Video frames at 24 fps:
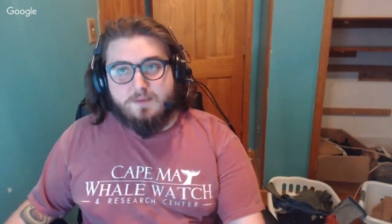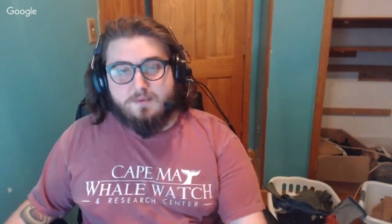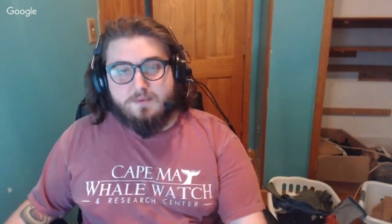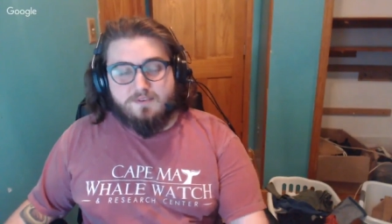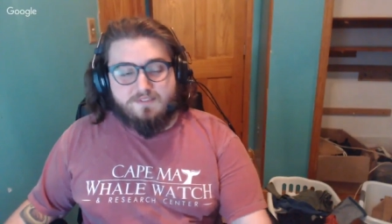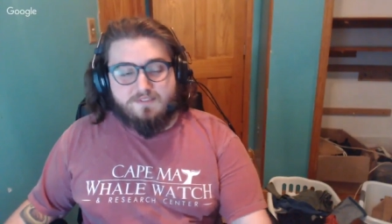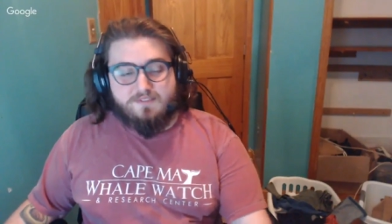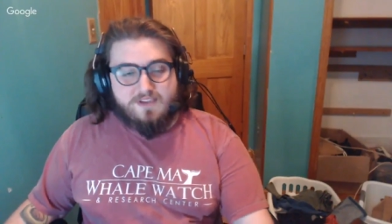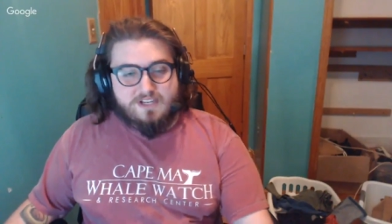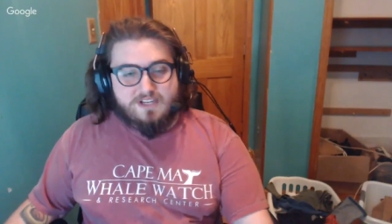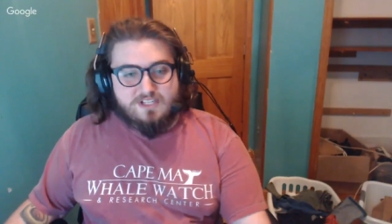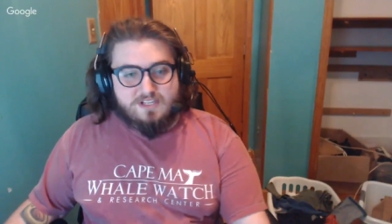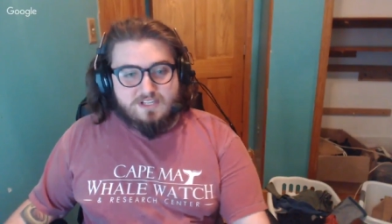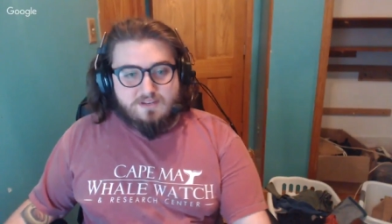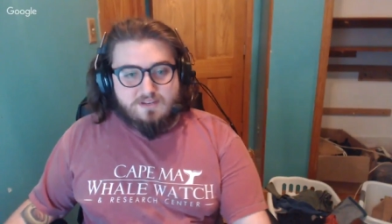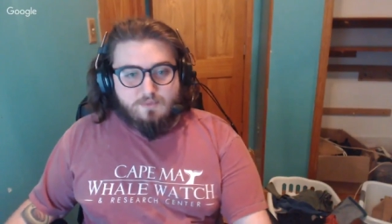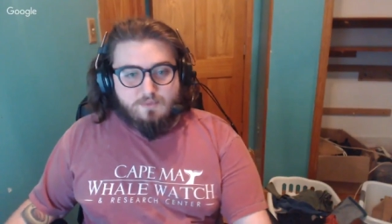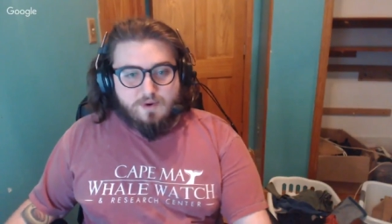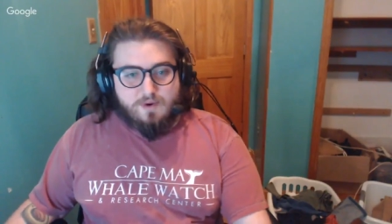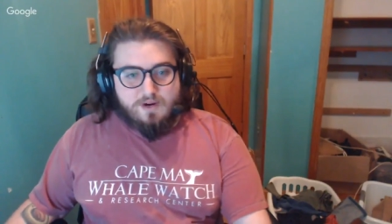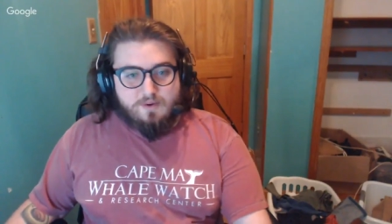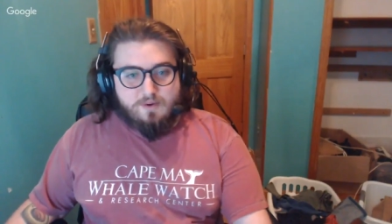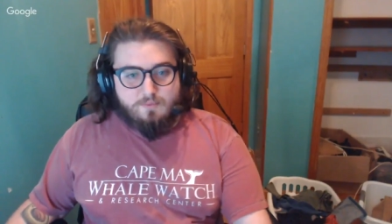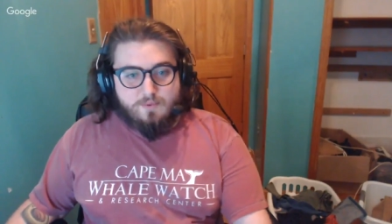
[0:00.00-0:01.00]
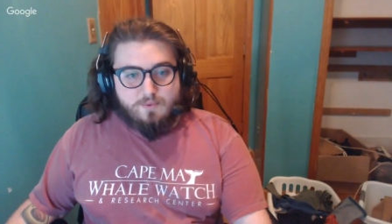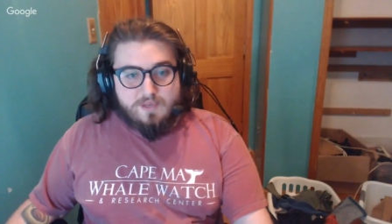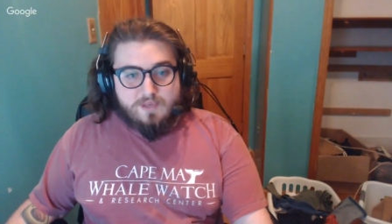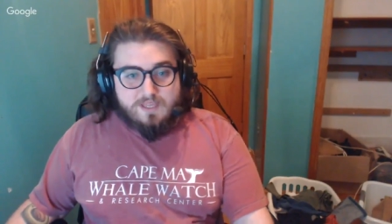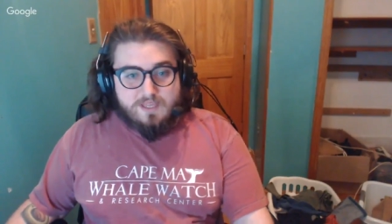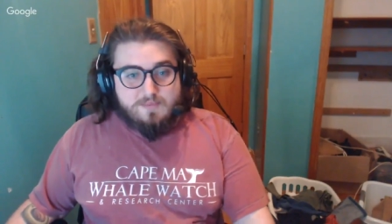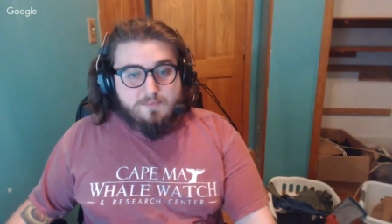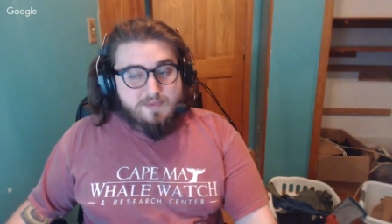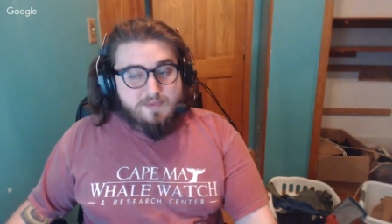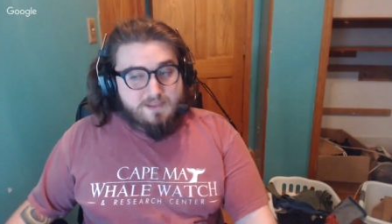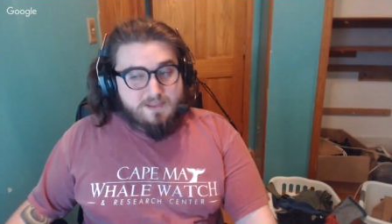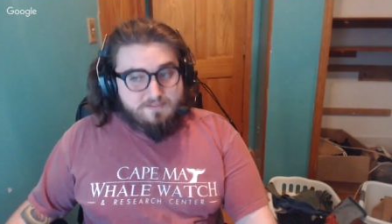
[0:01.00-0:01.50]
profession where we
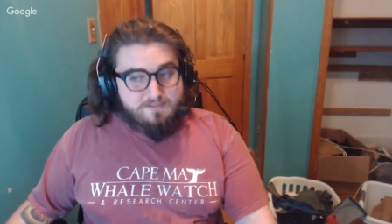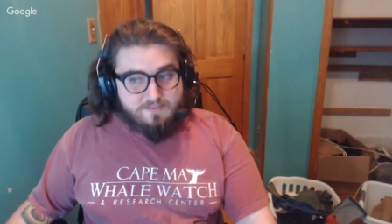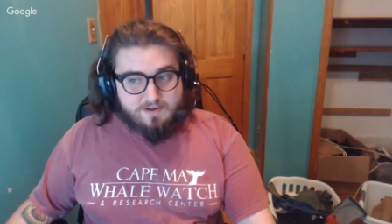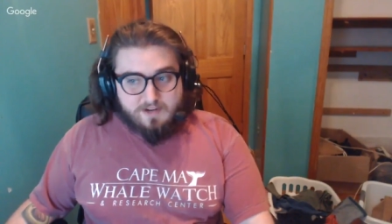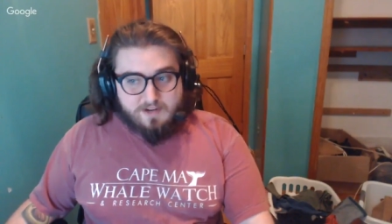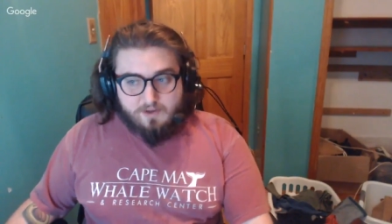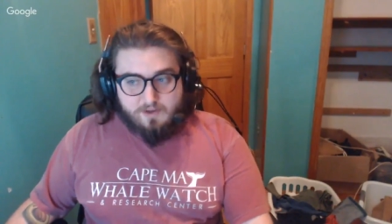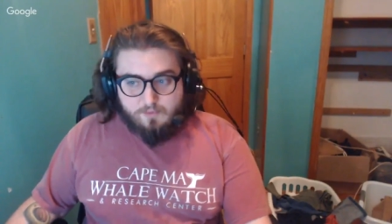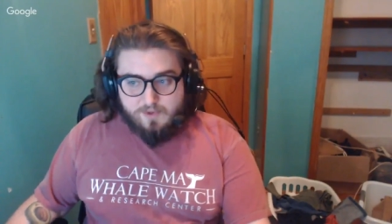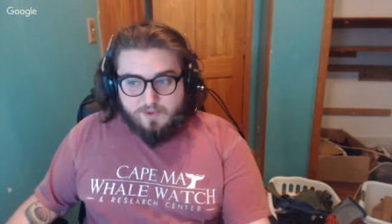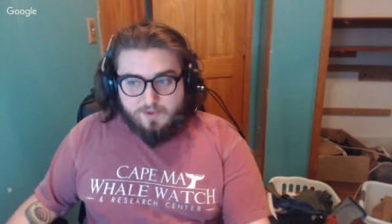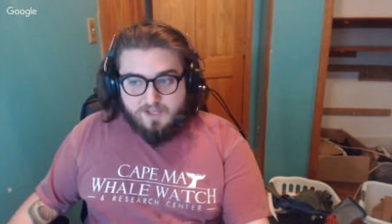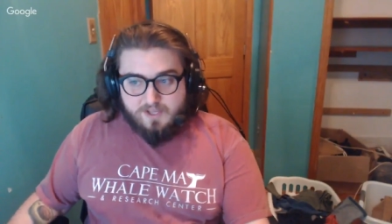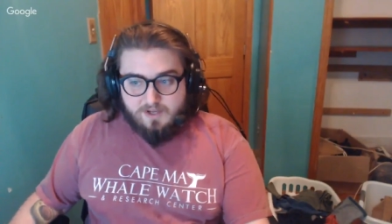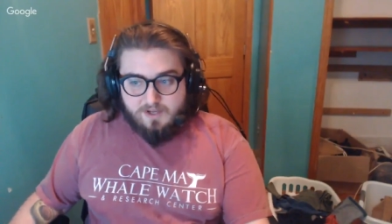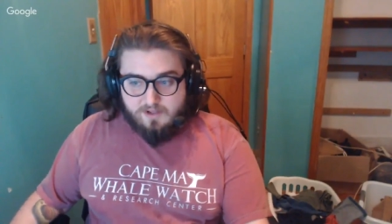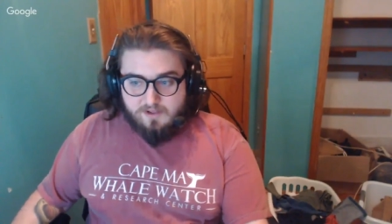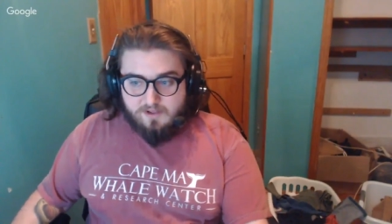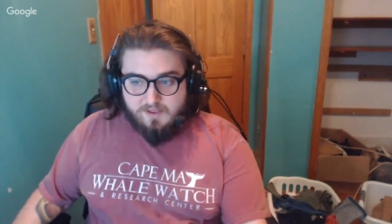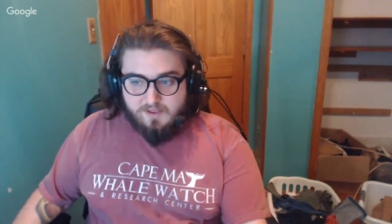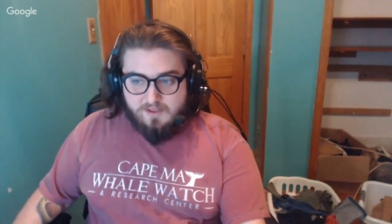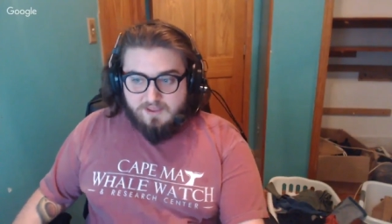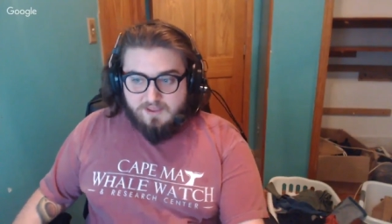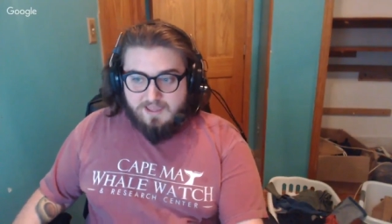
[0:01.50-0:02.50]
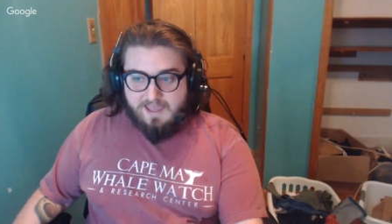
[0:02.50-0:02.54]
get paid very well.